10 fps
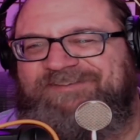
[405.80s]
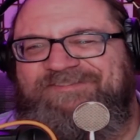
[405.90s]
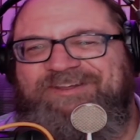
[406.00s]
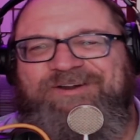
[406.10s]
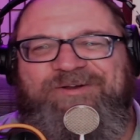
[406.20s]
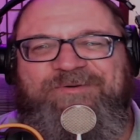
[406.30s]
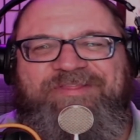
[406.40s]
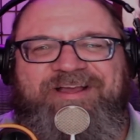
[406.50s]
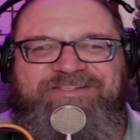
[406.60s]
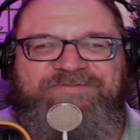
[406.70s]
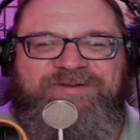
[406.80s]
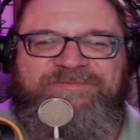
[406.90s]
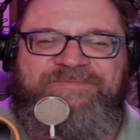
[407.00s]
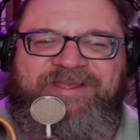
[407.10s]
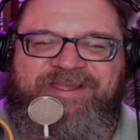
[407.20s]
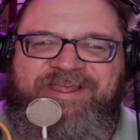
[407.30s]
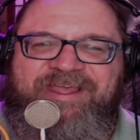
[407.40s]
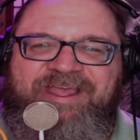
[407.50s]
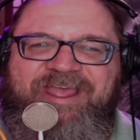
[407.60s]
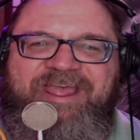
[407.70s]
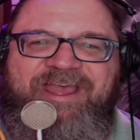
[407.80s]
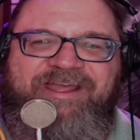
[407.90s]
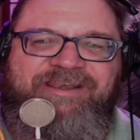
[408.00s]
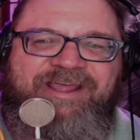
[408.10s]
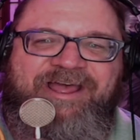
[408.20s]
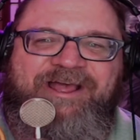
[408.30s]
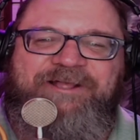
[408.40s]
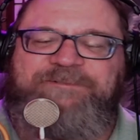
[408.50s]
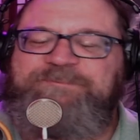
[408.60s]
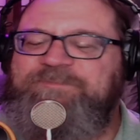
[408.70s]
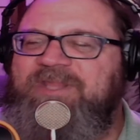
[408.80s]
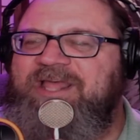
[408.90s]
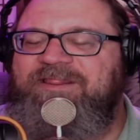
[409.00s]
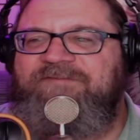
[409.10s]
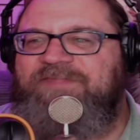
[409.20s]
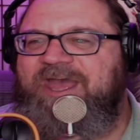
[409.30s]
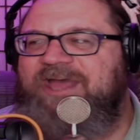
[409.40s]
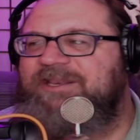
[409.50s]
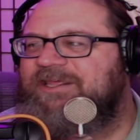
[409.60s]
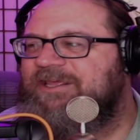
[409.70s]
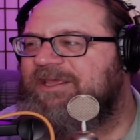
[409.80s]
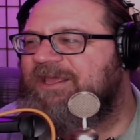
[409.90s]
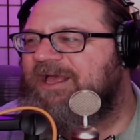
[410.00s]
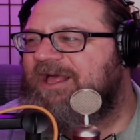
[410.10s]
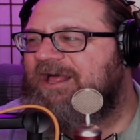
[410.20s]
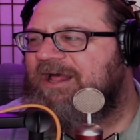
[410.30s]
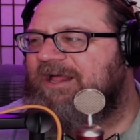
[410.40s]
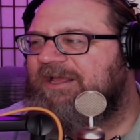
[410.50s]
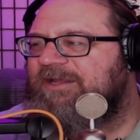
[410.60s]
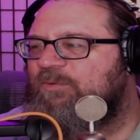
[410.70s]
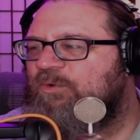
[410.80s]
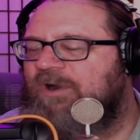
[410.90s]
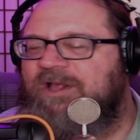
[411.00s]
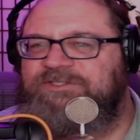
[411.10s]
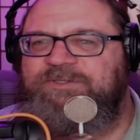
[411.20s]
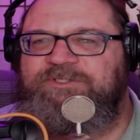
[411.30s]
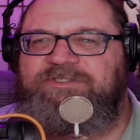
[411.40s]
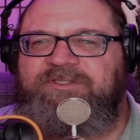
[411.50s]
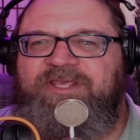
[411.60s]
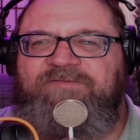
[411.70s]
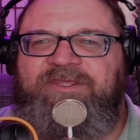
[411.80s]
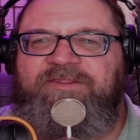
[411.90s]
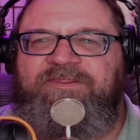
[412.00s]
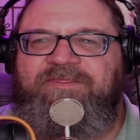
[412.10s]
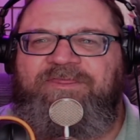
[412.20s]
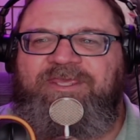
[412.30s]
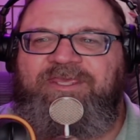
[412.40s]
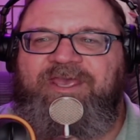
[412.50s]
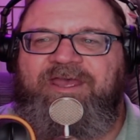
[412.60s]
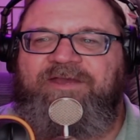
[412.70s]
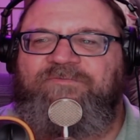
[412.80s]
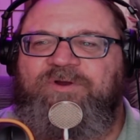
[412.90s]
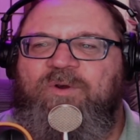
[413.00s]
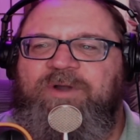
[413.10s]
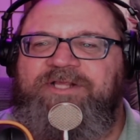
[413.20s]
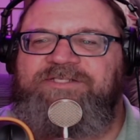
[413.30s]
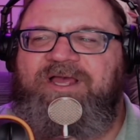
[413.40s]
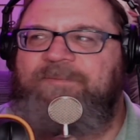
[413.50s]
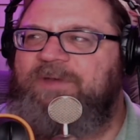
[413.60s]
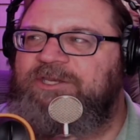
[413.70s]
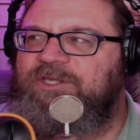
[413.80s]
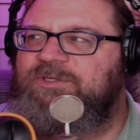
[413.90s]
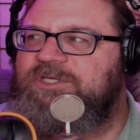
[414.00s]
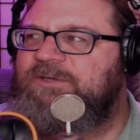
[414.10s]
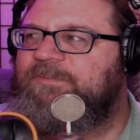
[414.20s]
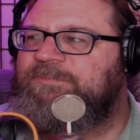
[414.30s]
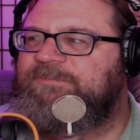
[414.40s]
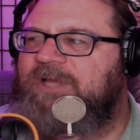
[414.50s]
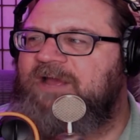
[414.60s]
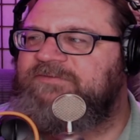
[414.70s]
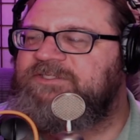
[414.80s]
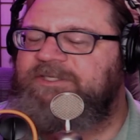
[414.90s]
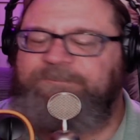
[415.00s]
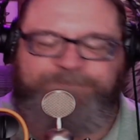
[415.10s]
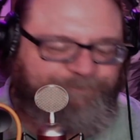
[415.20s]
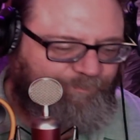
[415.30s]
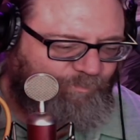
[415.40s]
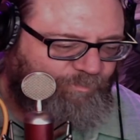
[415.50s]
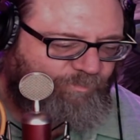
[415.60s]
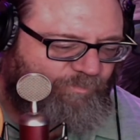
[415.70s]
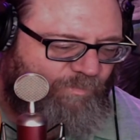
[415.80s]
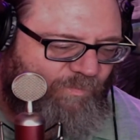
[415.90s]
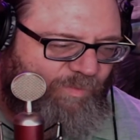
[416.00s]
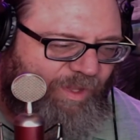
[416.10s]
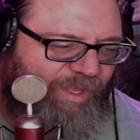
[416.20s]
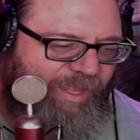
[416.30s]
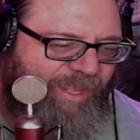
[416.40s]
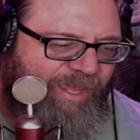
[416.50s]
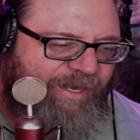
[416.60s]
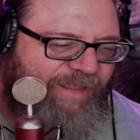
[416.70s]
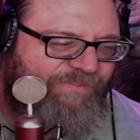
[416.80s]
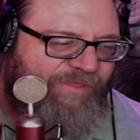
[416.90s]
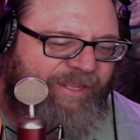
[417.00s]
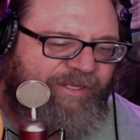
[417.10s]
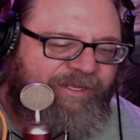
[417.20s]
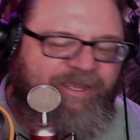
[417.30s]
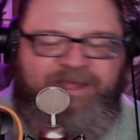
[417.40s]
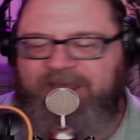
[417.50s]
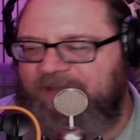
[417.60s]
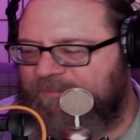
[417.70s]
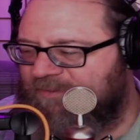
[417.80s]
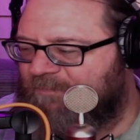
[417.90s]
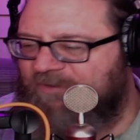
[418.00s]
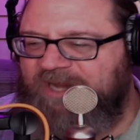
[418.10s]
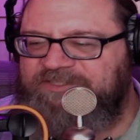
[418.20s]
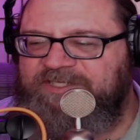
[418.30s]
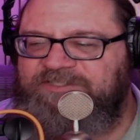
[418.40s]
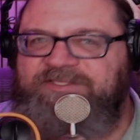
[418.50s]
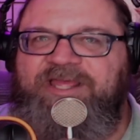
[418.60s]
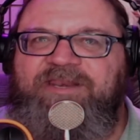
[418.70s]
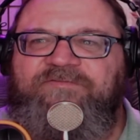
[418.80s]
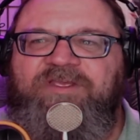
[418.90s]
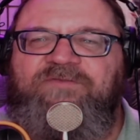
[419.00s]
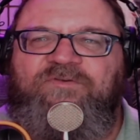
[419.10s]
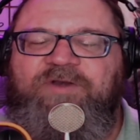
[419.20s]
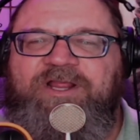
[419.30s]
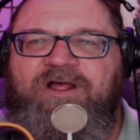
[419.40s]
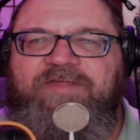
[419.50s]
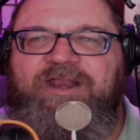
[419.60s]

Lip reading: You don't know where that's from, and I love that. We're also just leaving the recordings up on YouTube, obviously, and I think I'm in the process then of converting all that